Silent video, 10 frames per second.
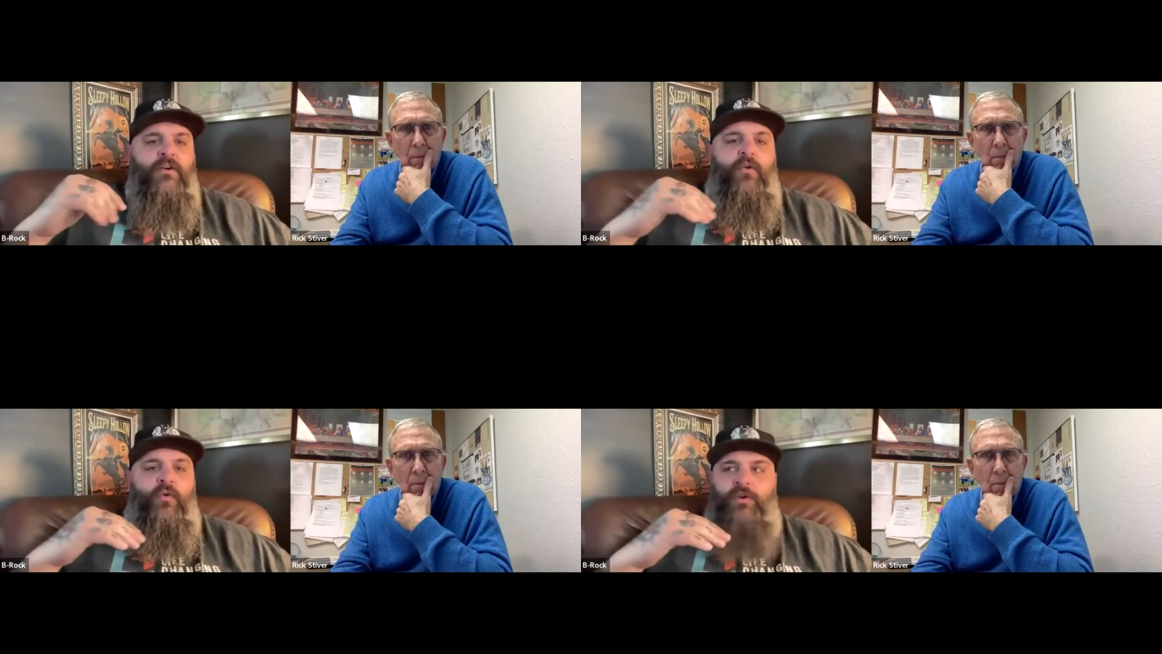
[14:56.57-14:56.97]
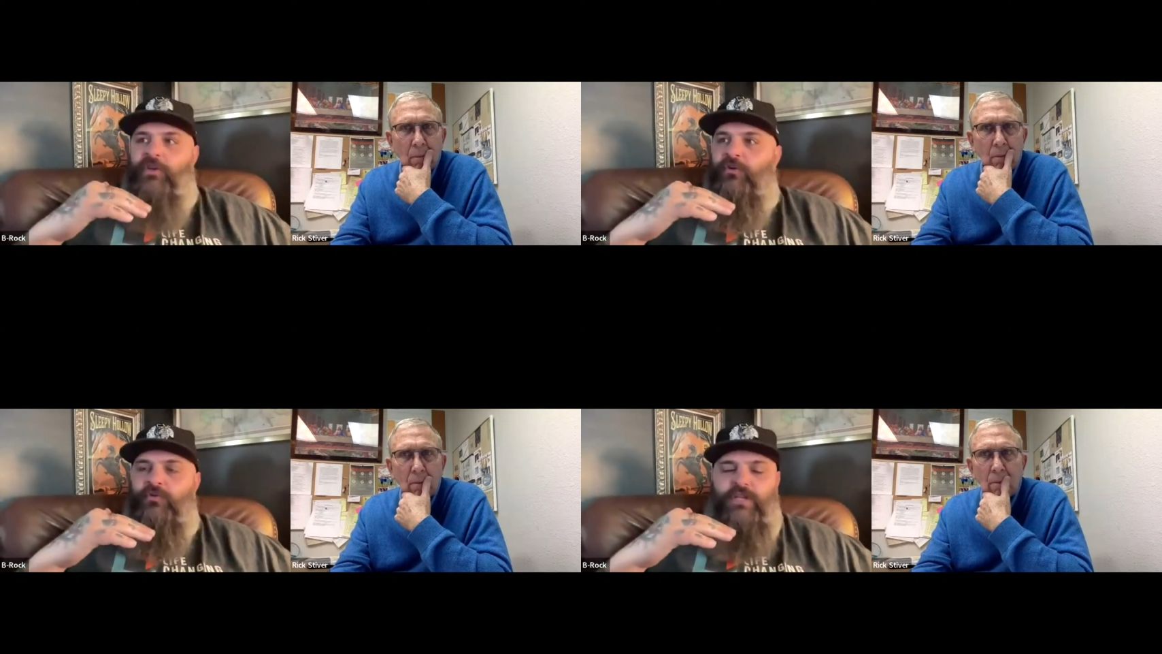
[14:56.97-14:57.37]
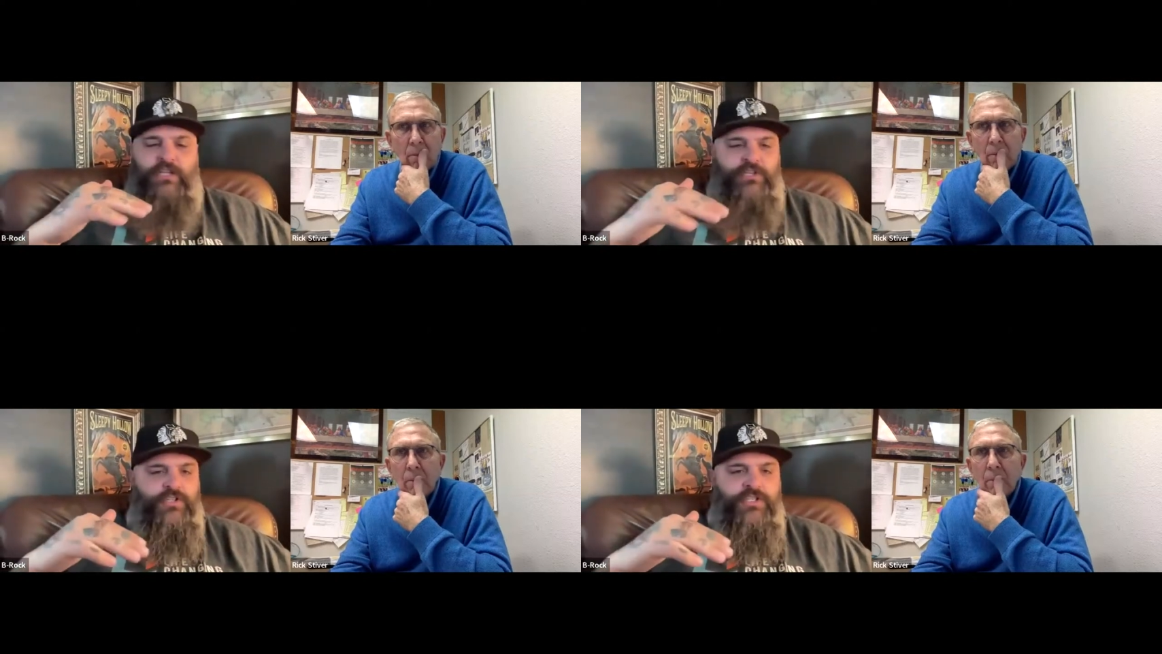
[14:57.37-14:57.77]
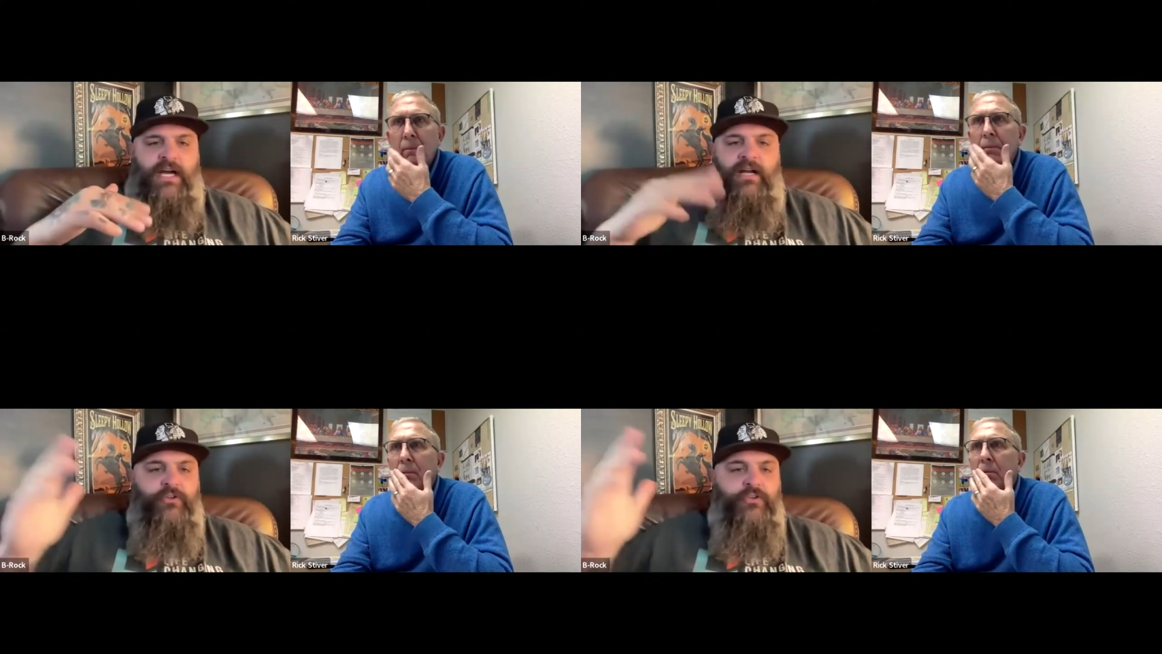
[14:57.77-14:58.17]
Speaker 1: Or do you, is your
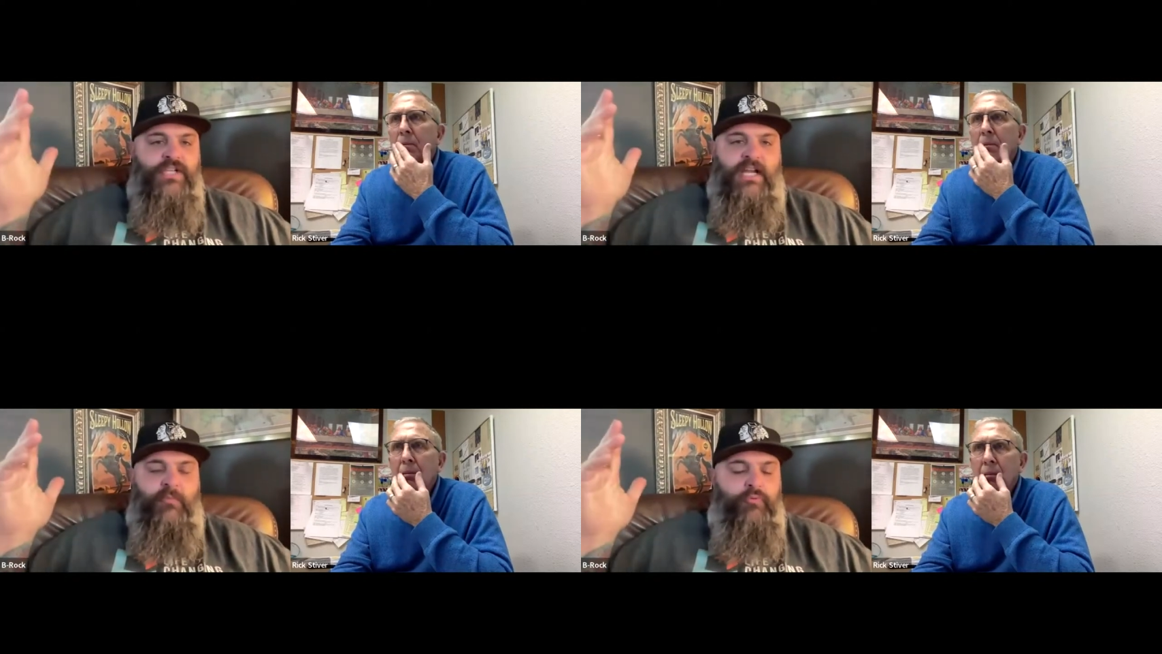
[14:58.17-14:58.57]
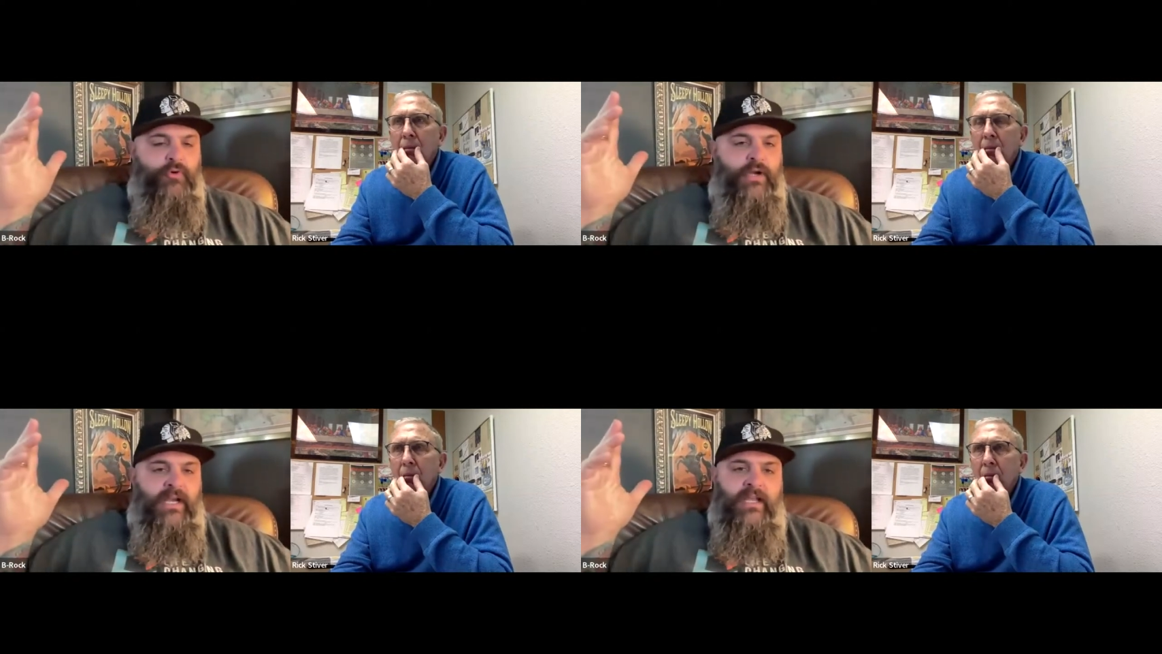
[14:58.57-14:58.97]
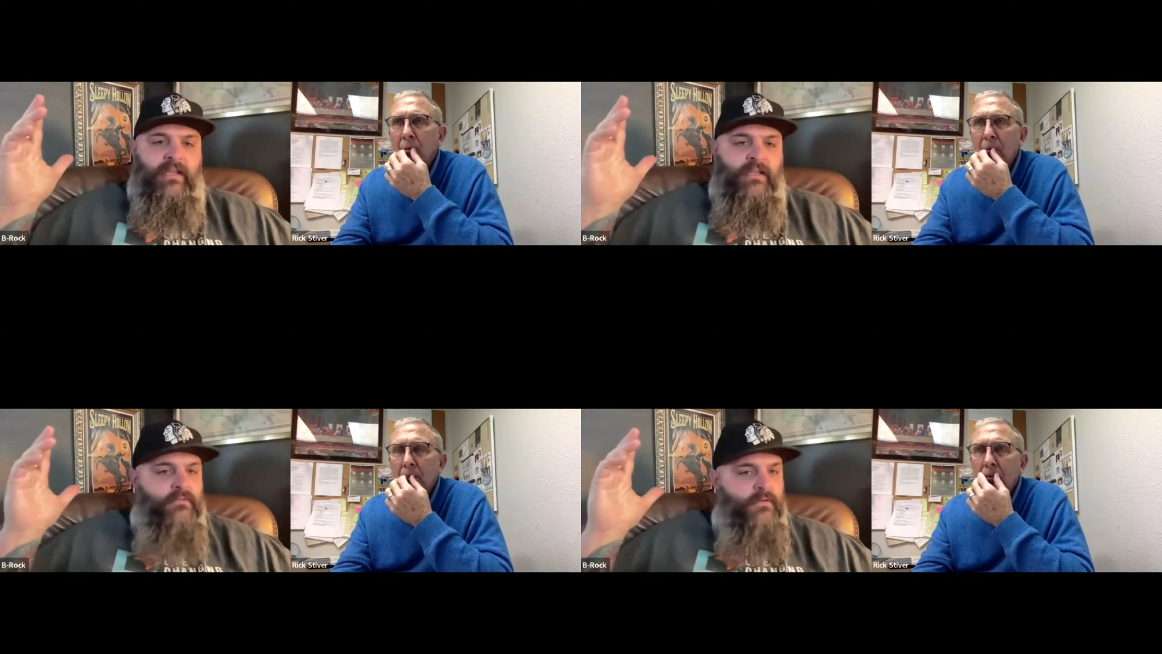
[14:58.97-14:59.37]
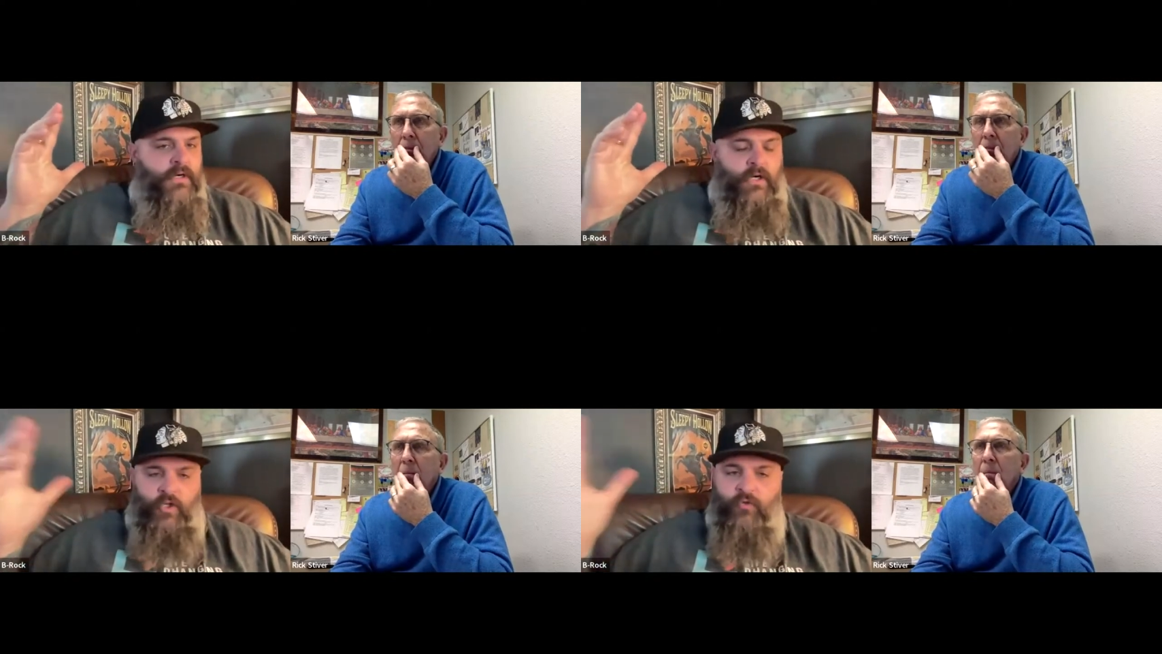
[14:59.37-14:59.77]
style, you just kind of pray
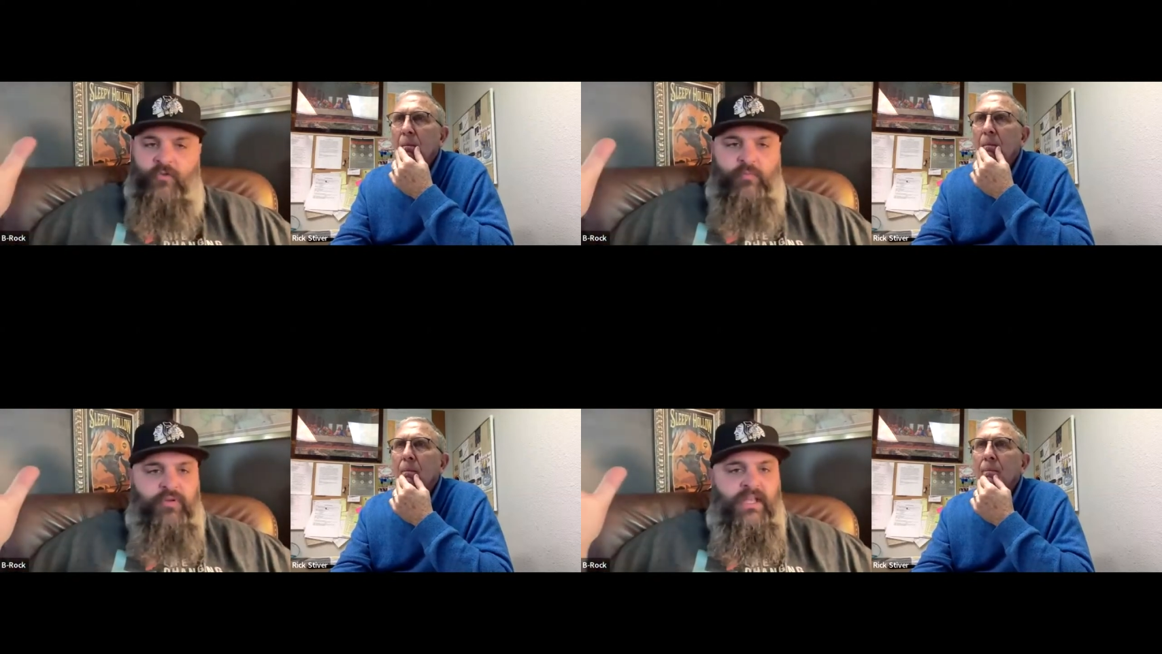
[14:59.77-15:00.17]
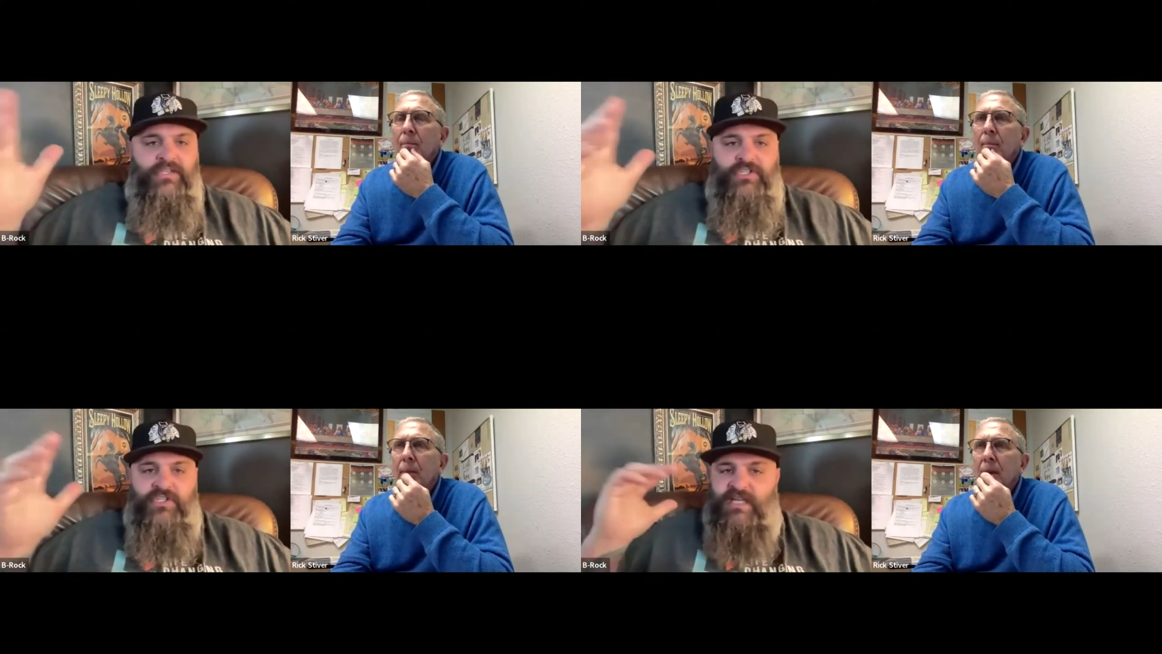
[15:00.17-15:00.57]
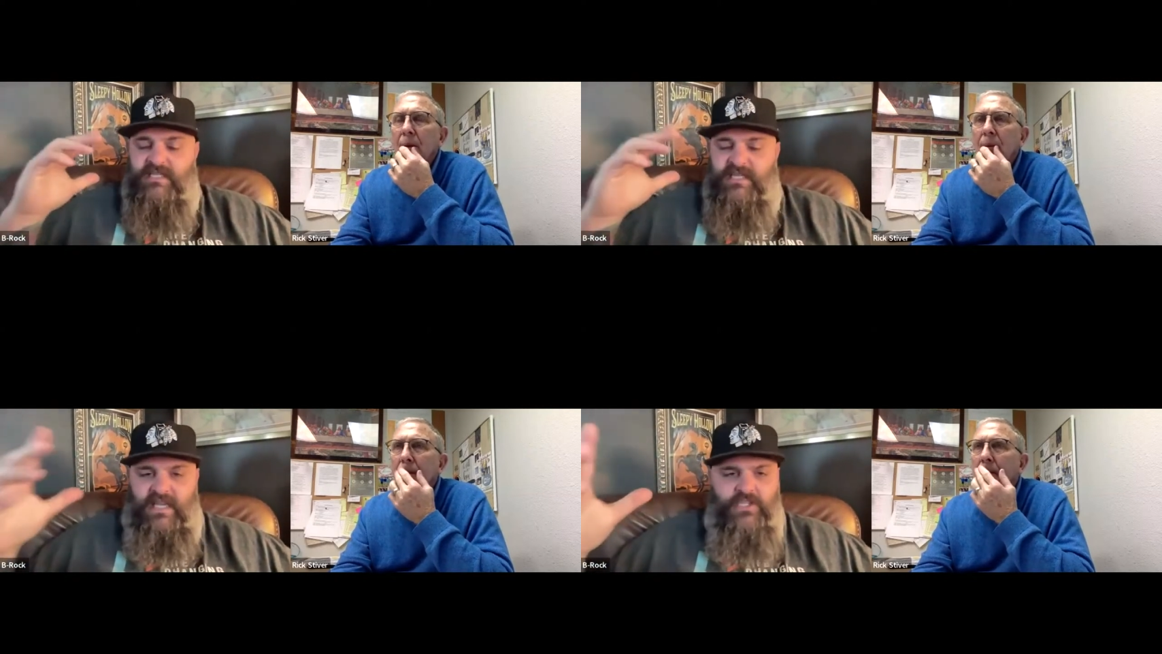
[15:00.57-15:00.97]
all over the place just as it